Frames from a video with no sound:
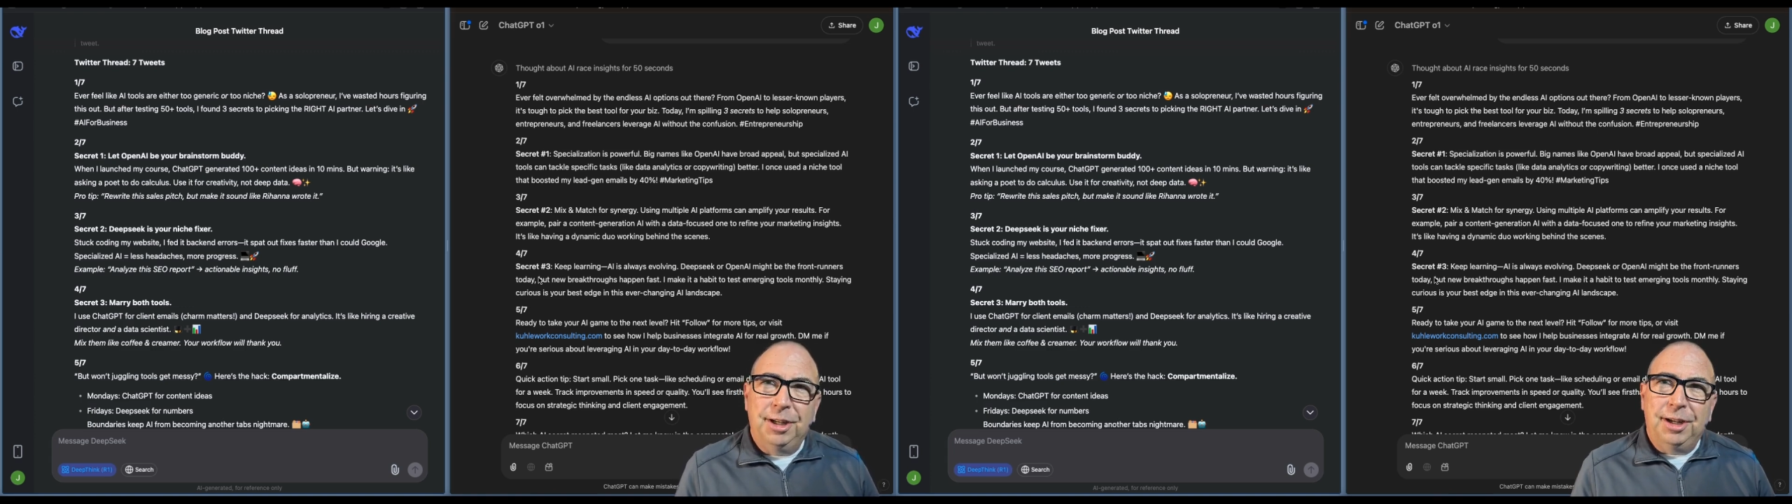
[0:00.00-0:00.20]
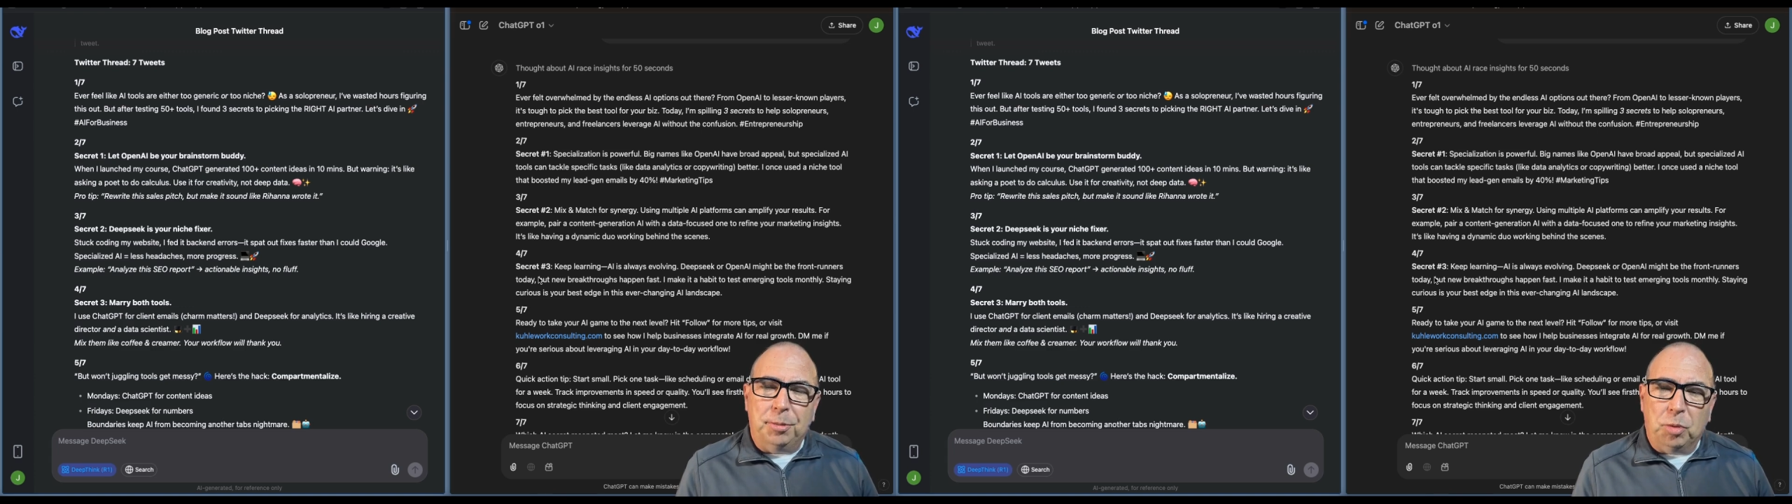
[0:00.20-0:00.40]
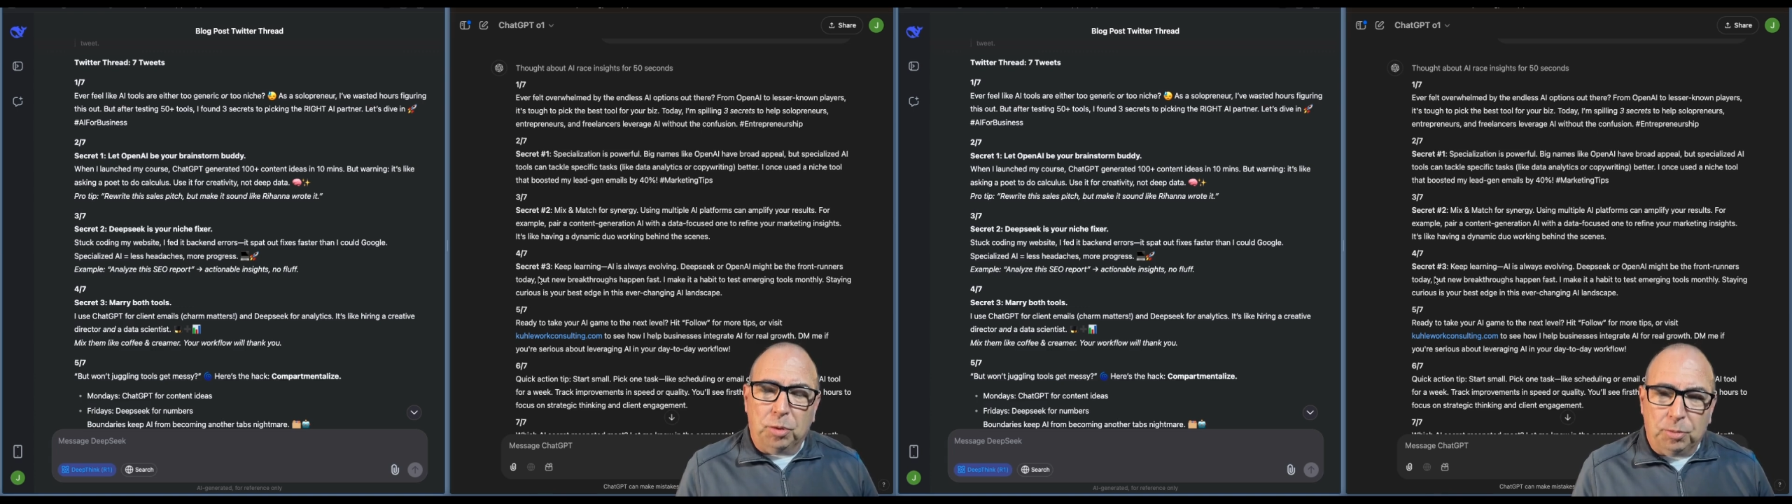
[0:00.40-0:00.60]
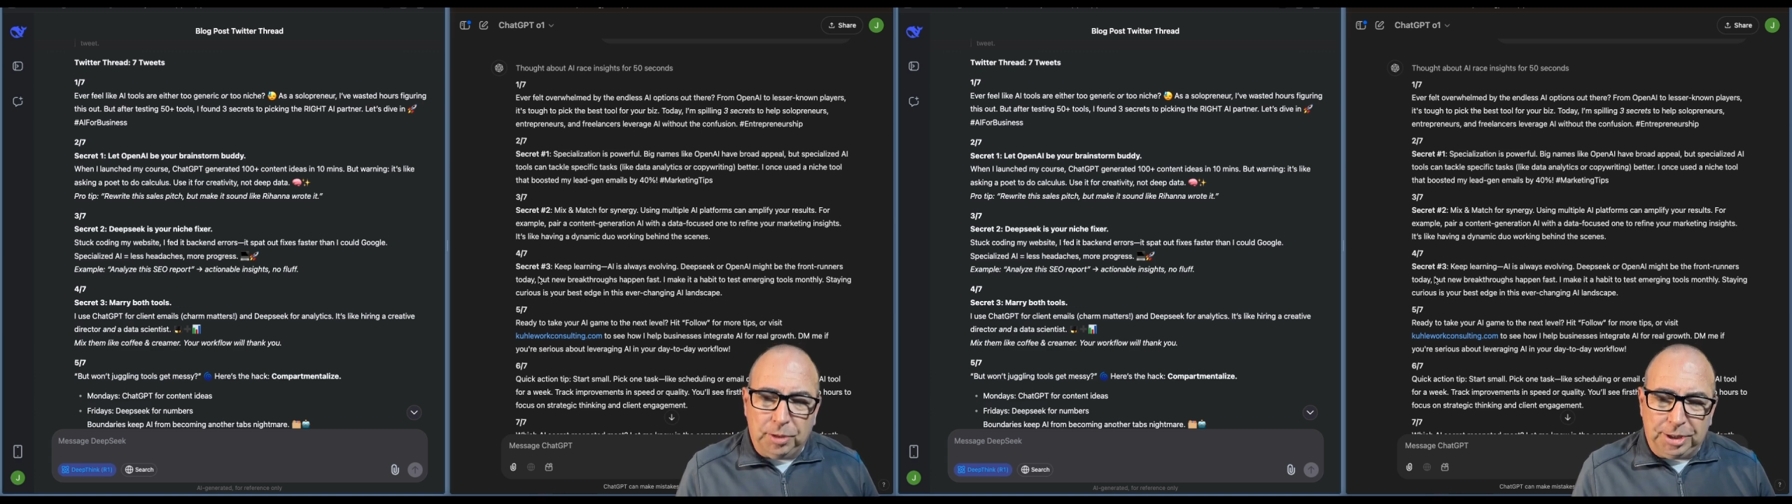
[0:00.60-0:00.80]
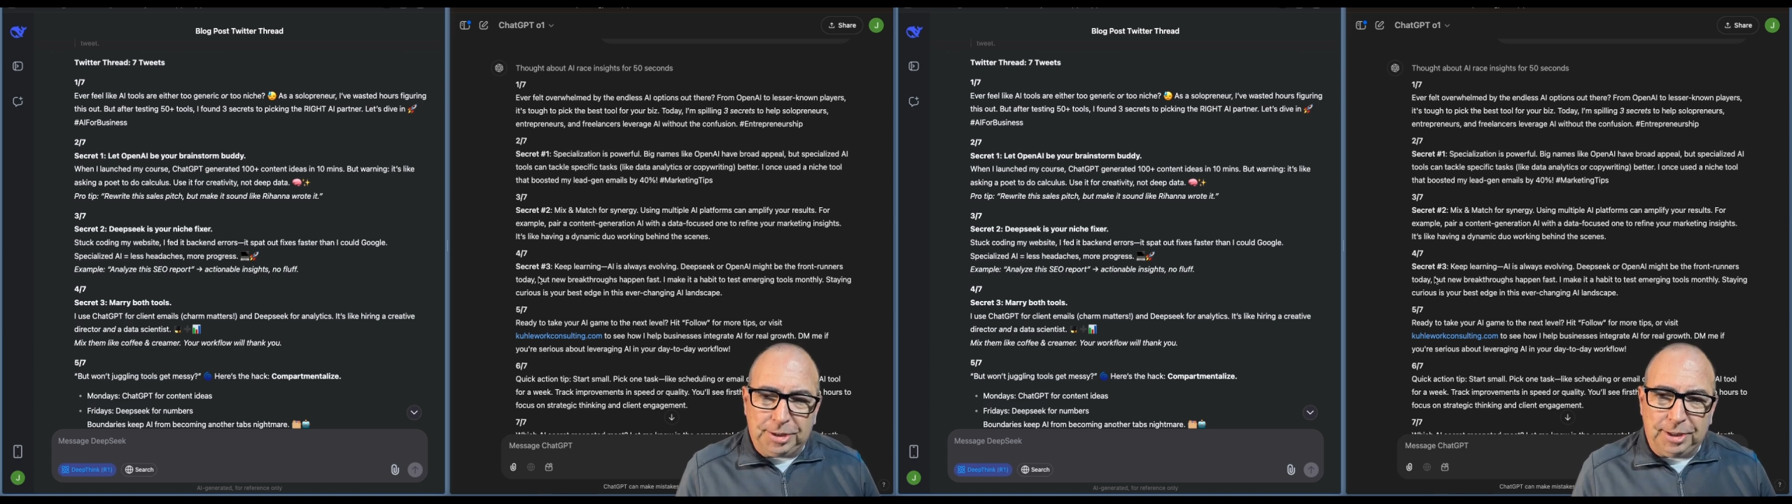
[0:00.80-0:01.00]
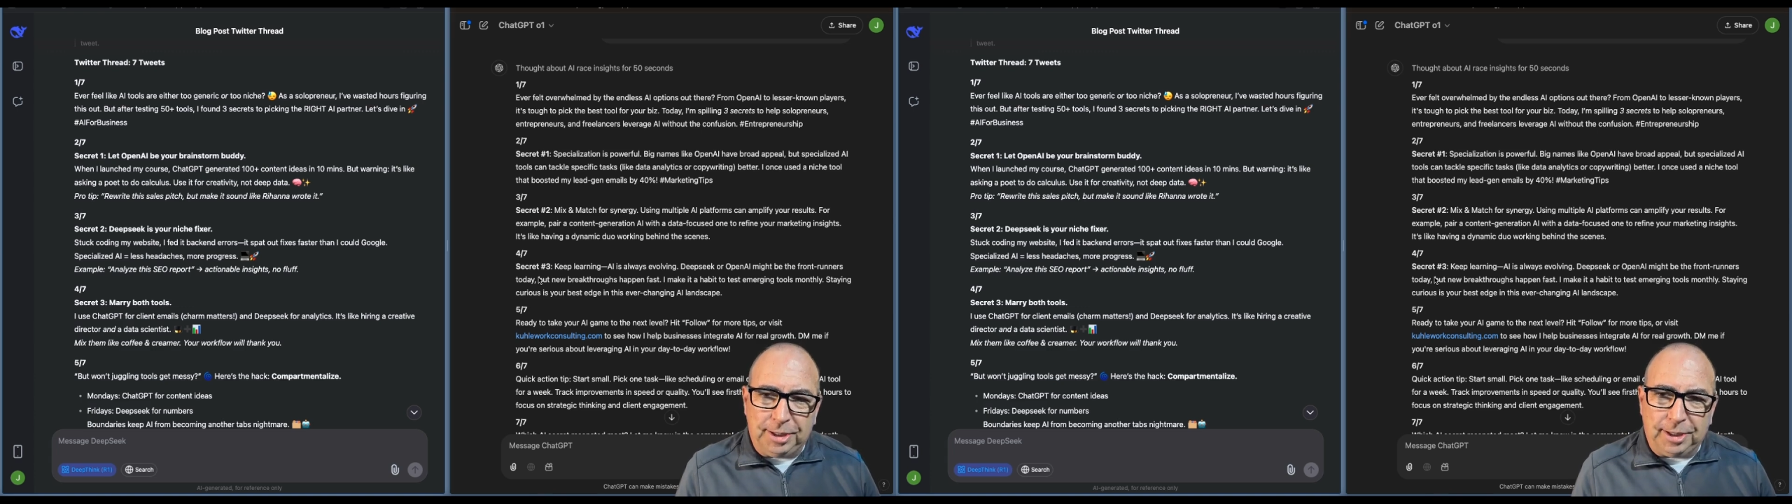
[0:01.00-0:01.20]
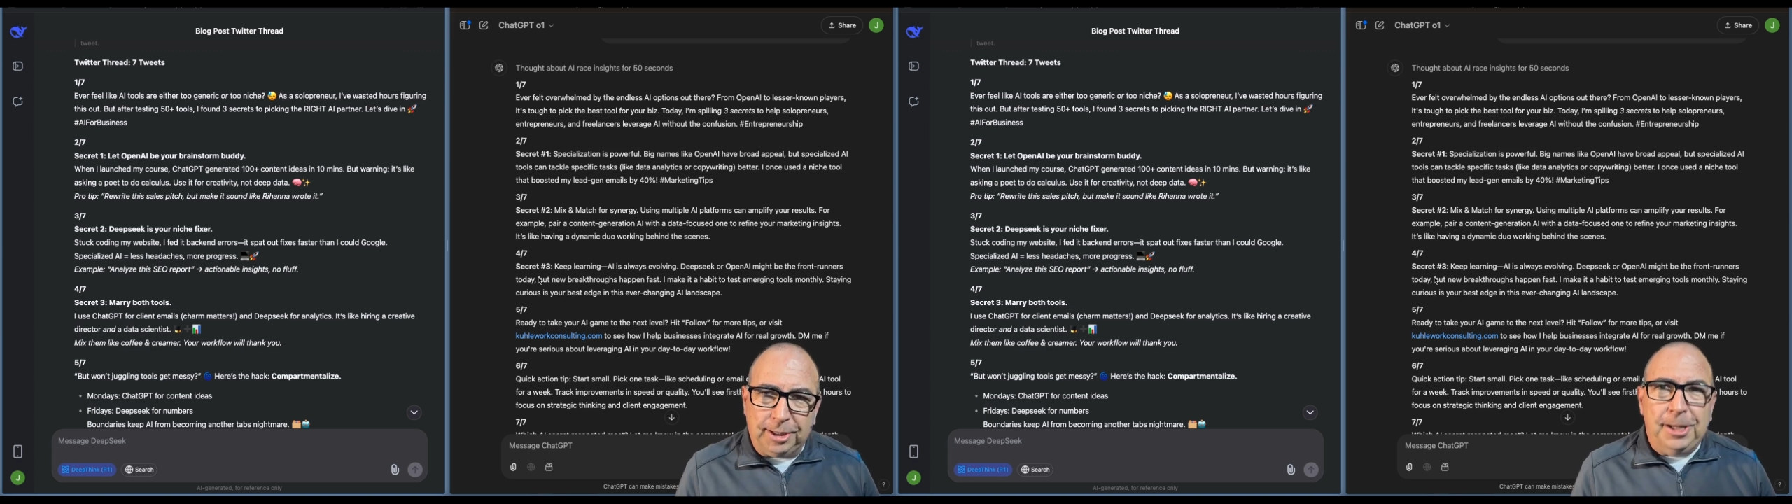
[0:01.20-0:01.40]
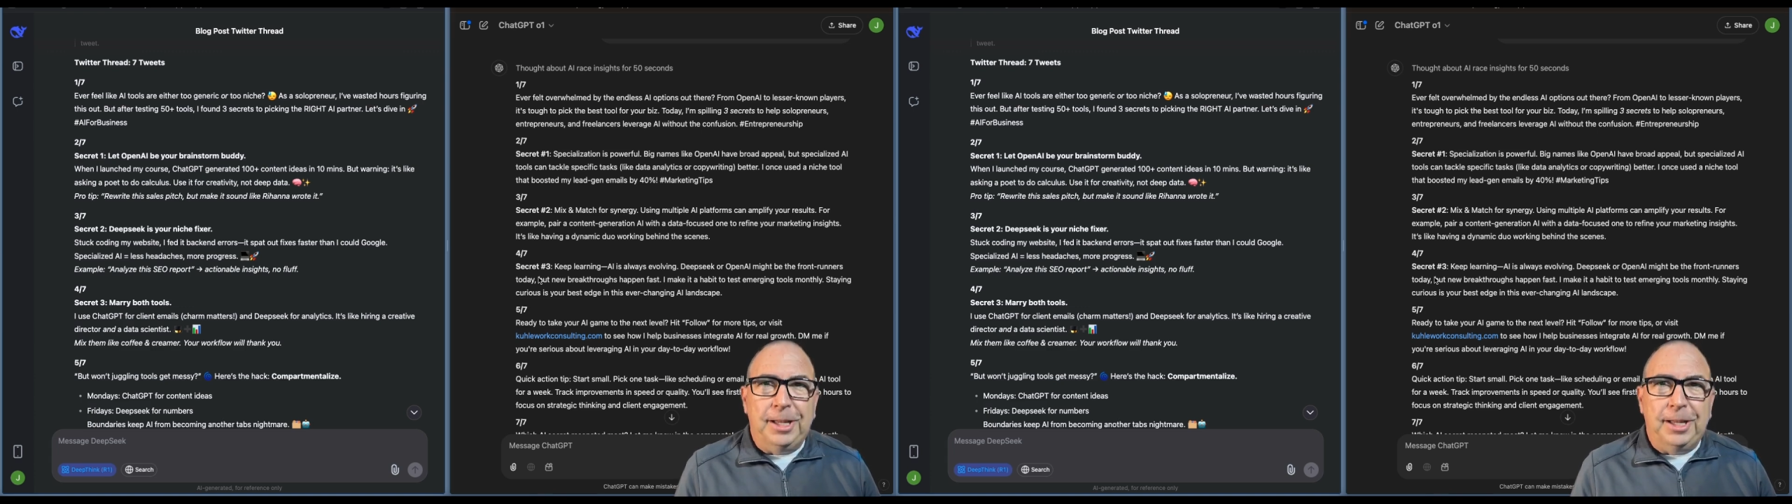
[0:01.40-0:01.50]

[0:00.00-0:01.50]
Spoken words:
and more reasoning.